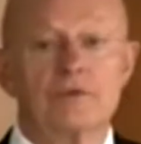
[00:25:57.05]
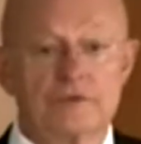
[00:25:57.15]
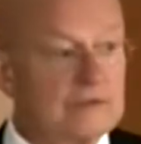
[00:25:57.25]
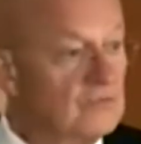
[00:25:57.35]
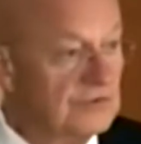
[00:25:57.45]

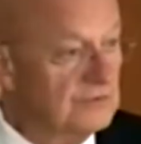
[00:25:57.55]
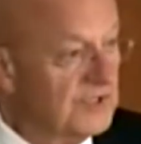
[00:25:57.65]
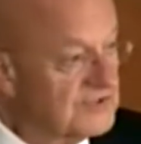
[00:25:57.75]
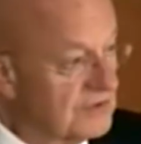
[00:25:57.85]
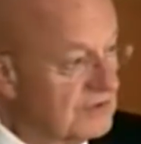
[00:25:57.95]
will you
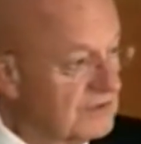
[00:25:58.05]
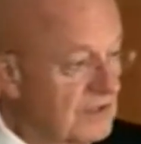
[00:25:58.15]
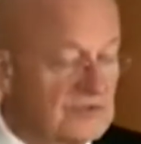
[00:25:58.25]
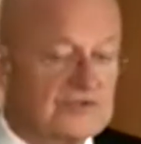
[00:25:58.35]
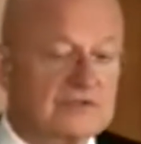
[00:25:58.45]
based on
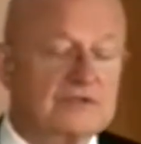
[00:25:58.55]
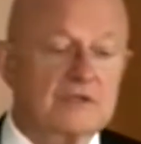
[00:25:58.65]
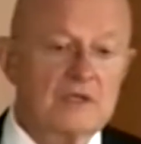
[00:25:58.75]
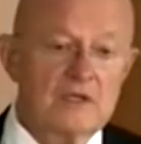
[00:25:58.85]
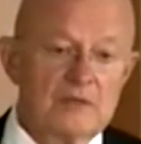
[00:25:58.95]
intelligence,
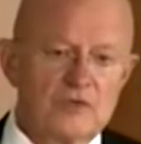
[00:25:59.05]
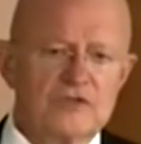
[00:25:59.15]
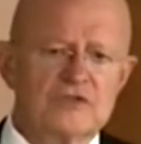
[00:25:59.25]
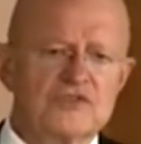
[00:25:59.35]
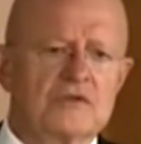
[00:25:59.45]
but
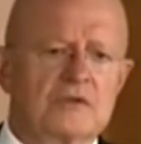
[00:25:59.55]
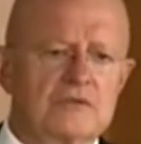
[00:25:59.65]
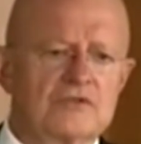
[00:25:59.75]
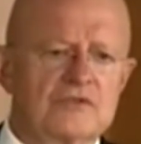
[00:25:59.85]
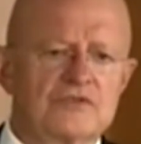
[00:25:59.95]
you can
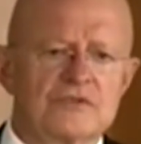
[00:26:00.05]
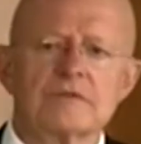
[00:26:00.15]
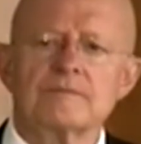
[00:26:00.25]
certainly reduce it.